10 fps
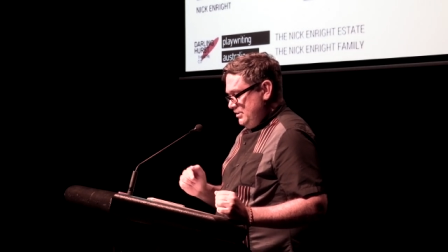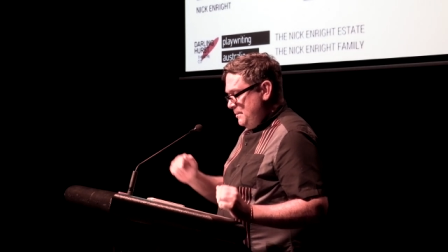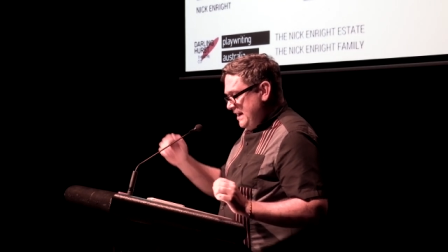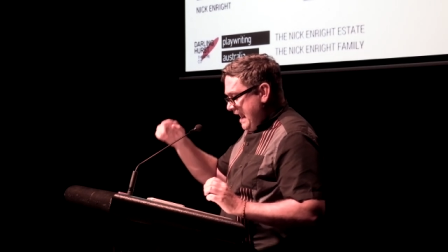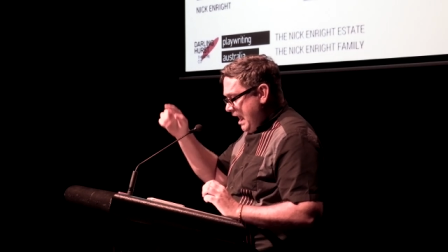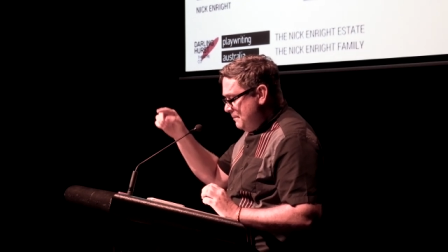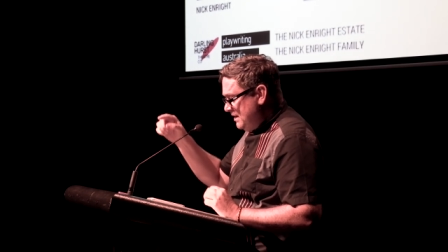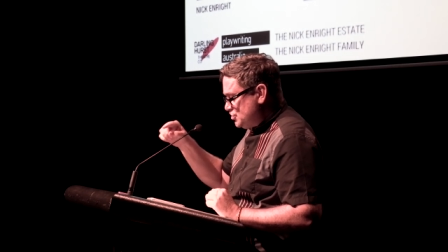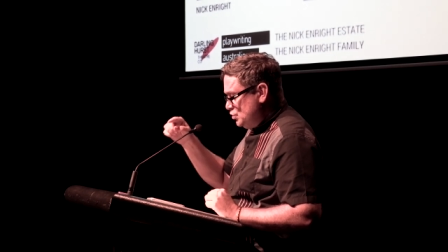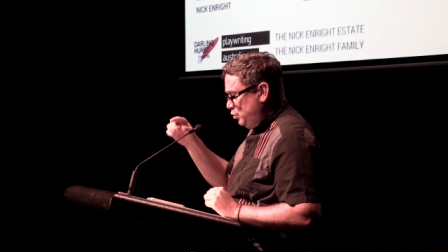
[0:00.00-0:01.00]
No matter how
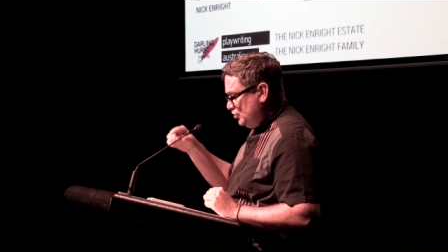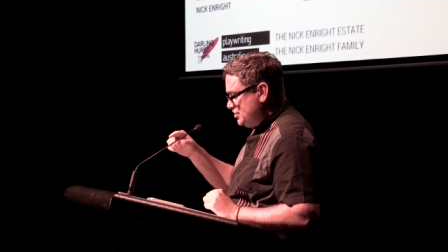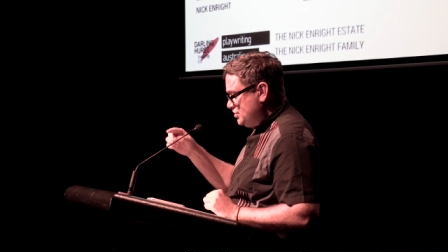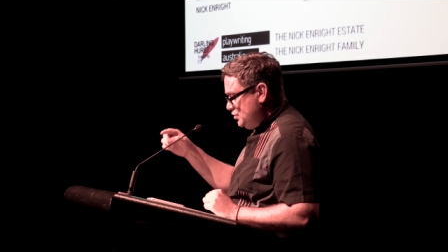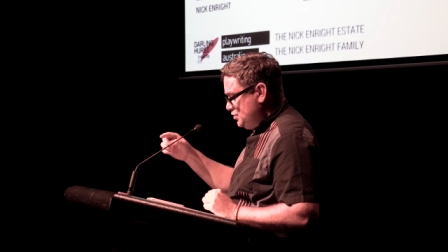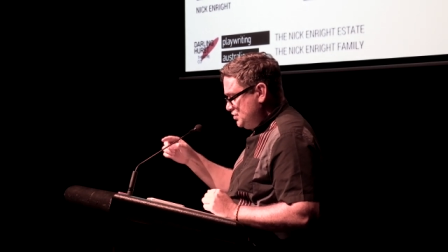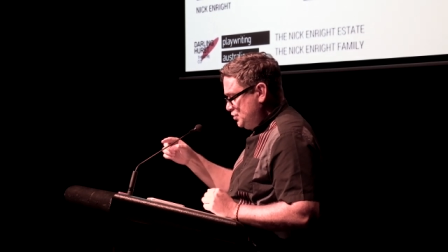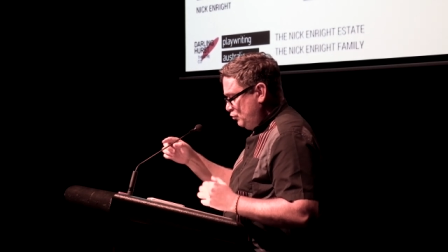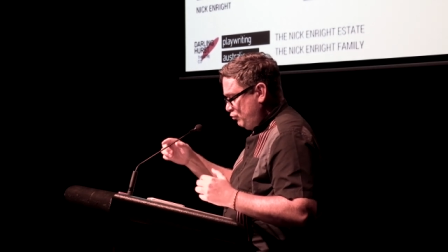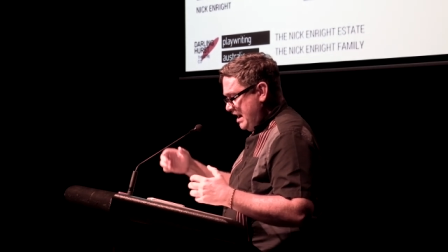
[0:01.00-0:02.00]
much you want to
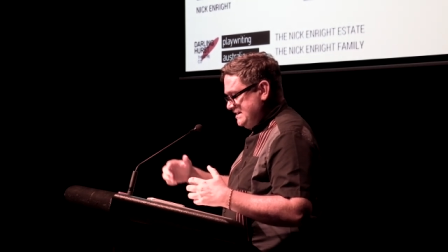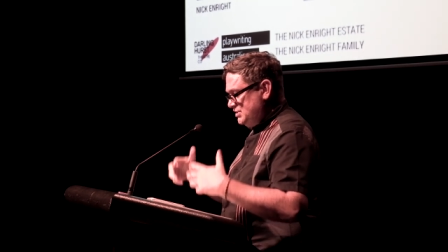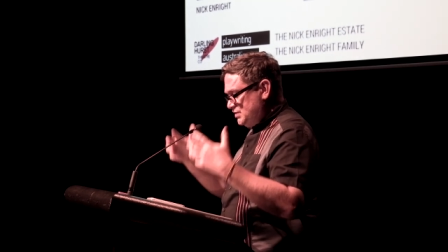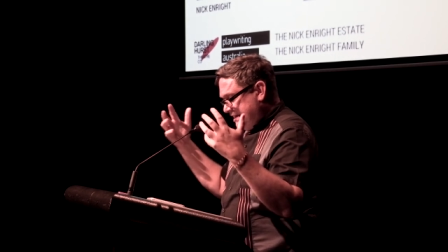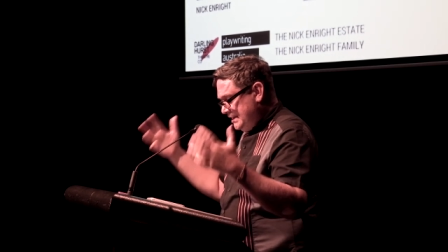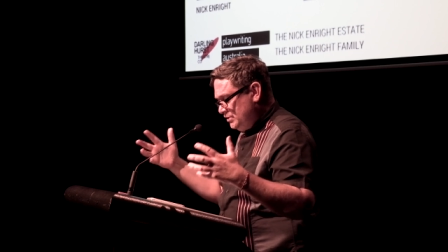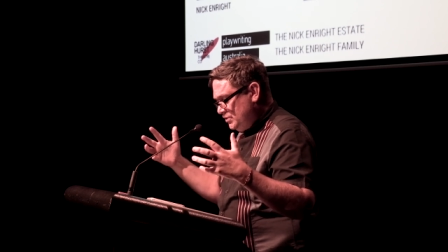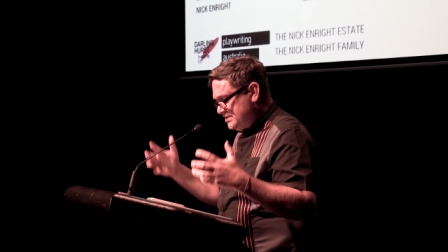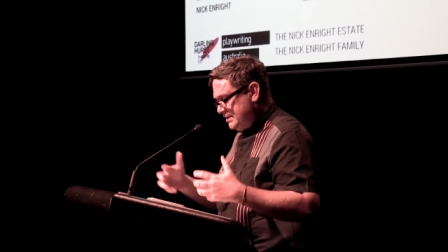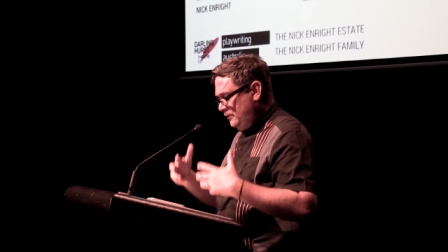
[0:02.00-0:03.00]
use your writing to heal
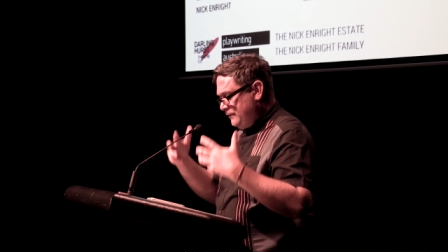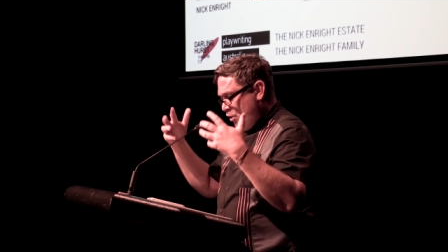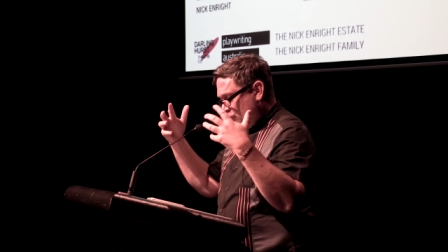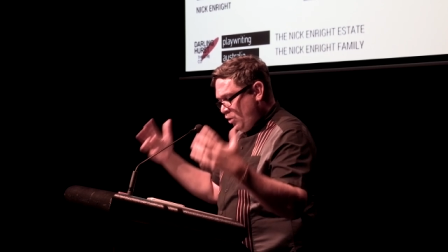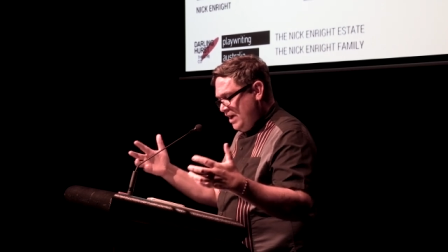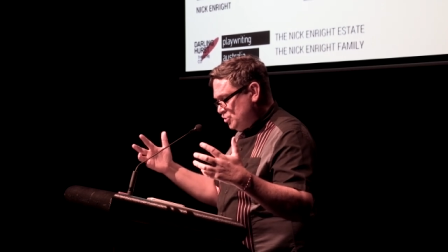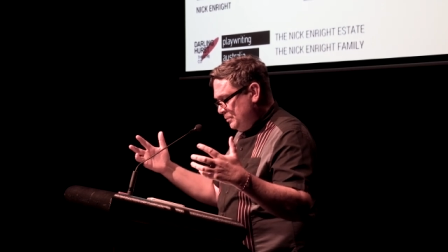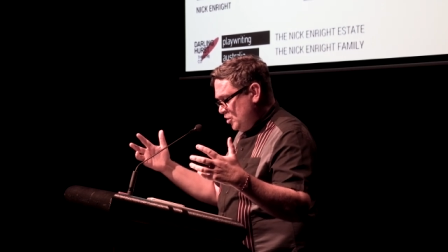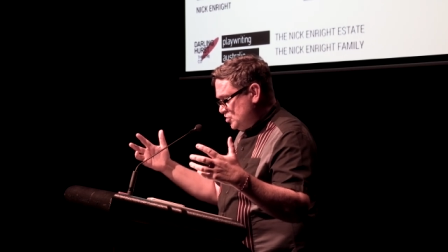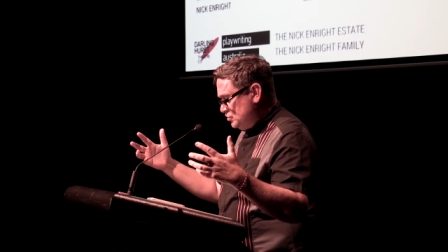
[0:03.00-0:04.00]
yourself, write
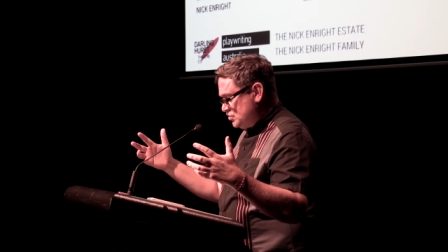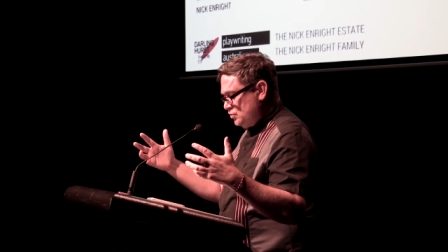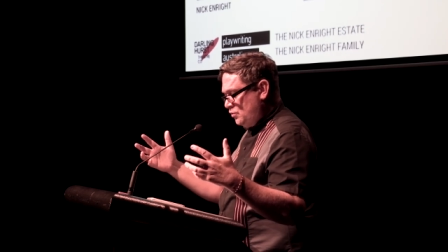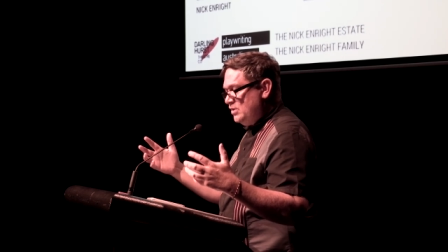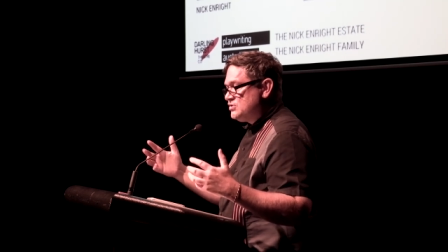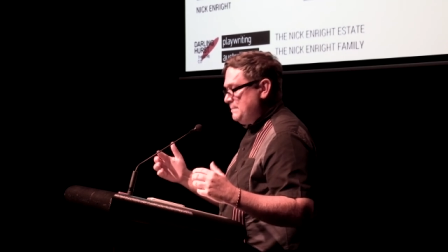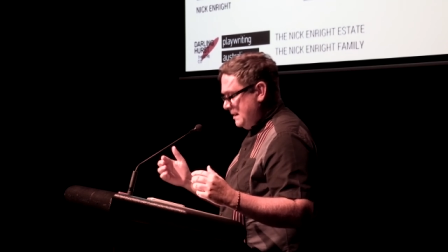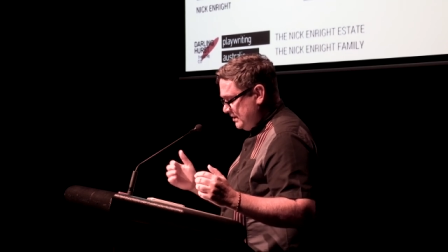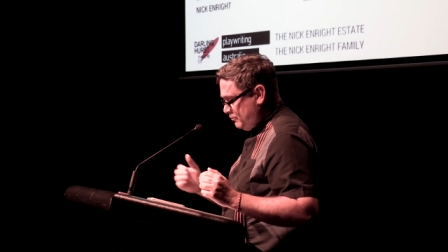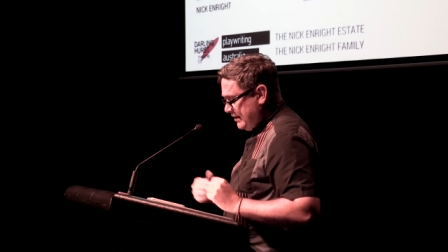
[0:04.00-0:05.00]
your personal story onto the
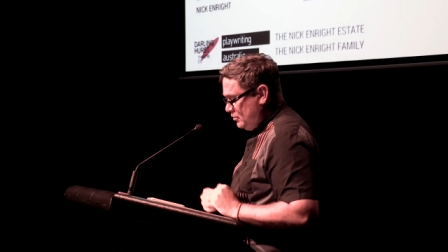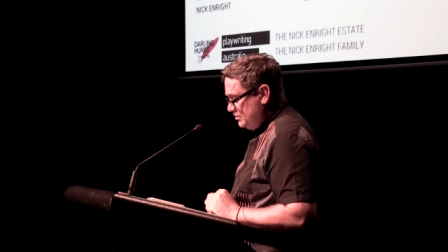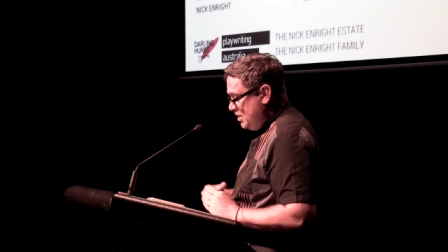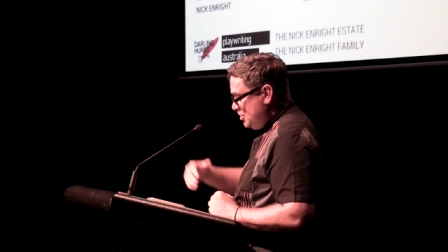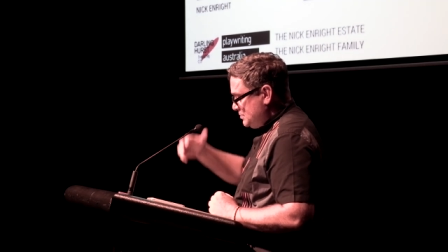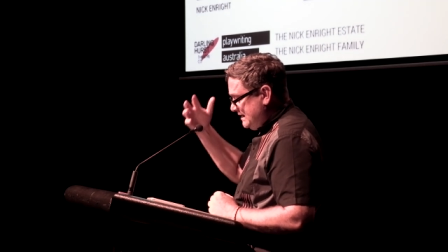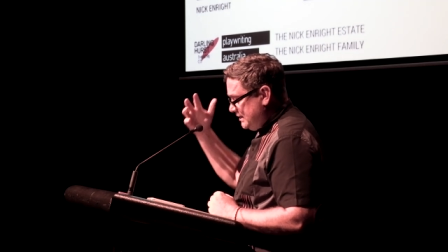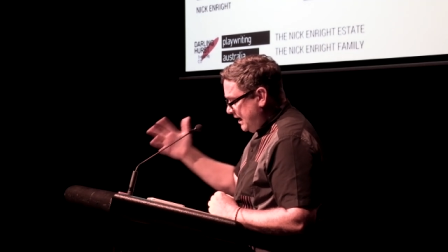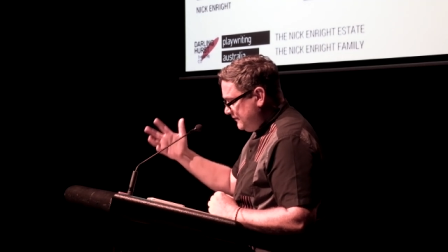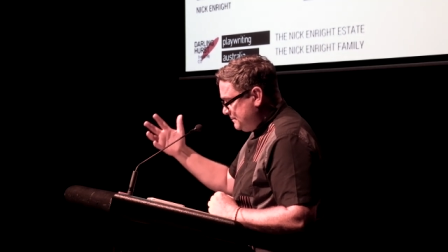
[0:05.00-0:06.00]
public record, to be
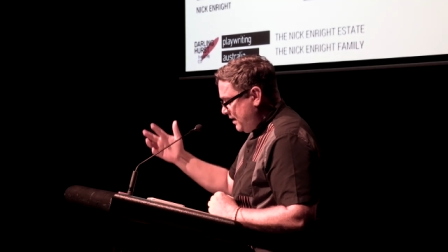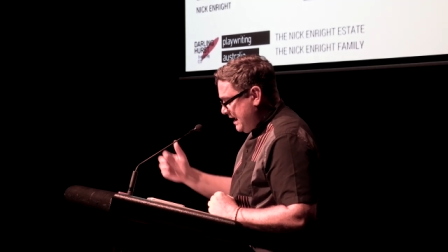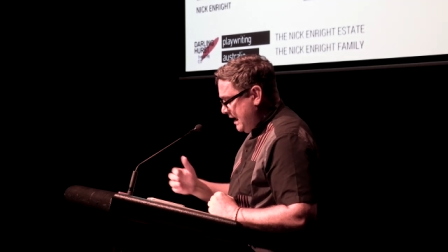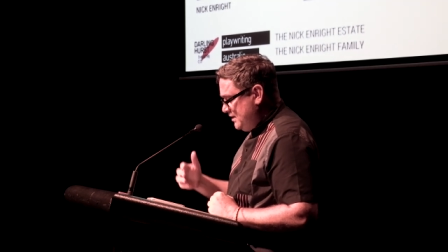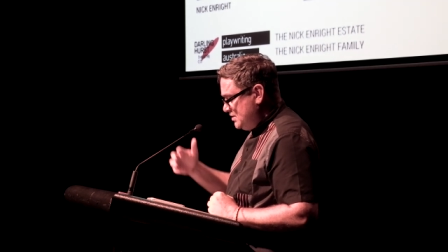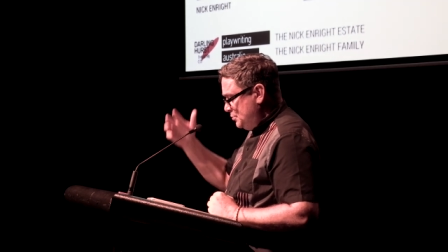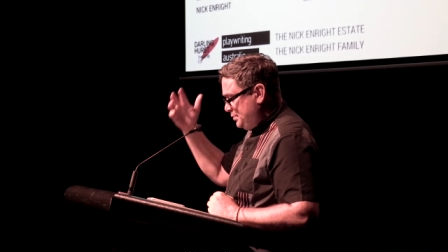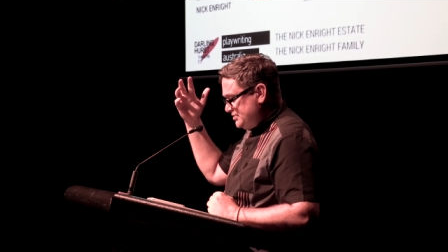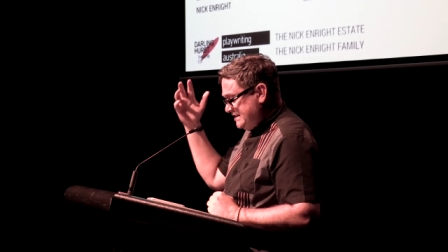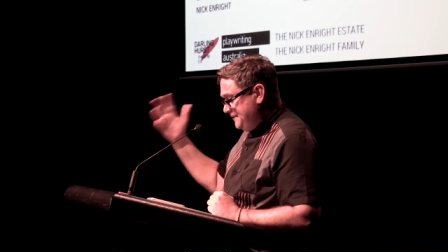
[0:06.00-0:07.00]
loved by others, or
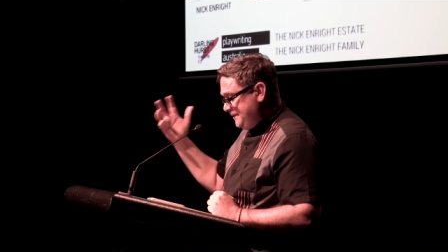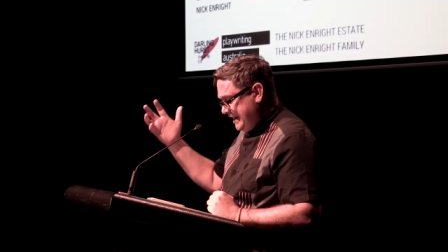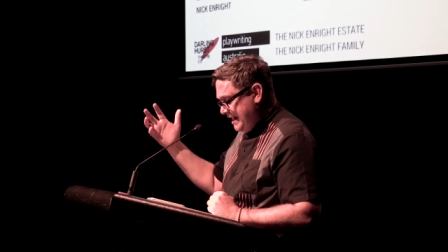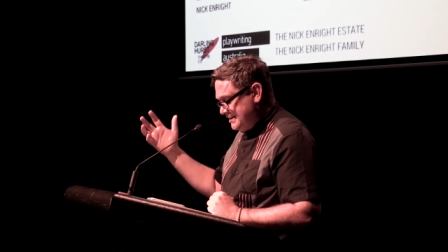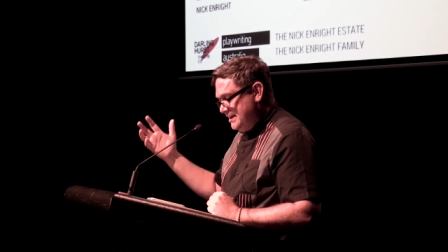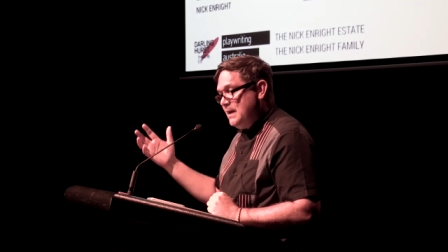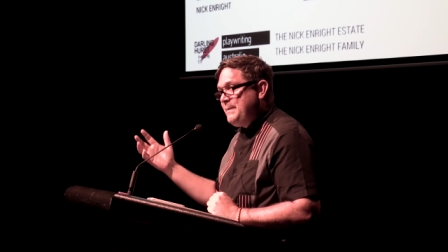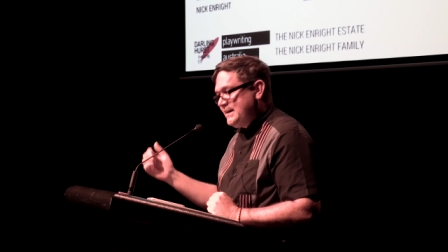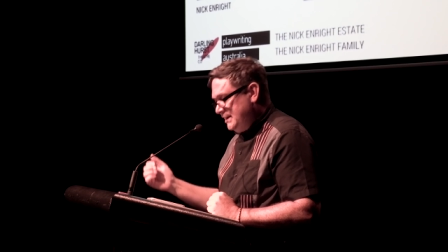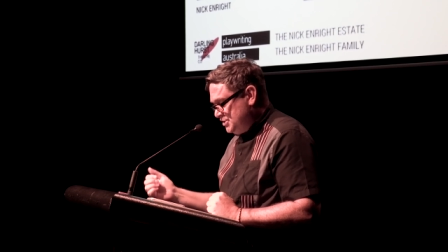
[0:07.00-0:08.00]
pontificate
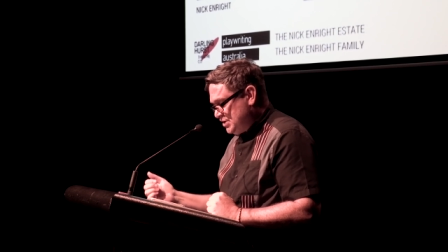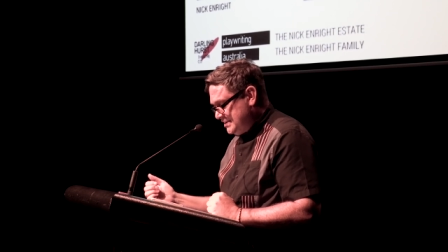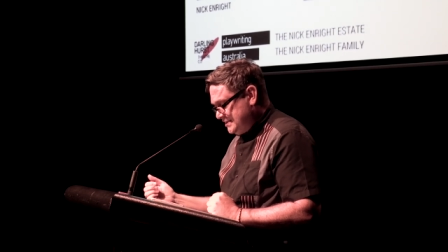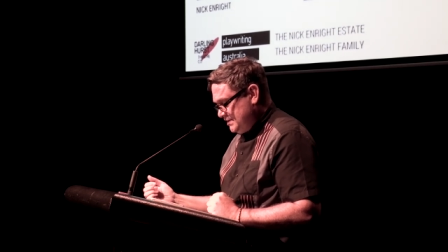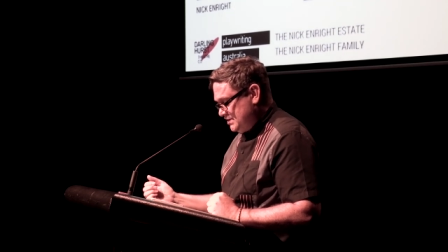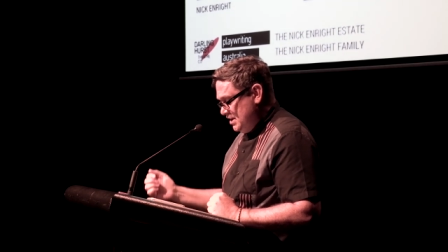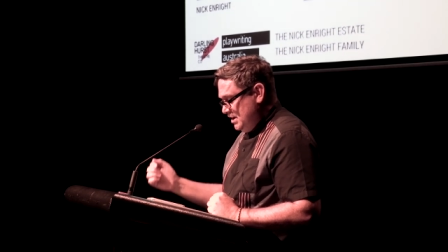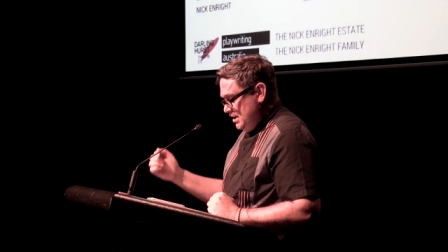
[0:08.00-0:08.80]
about an injustice,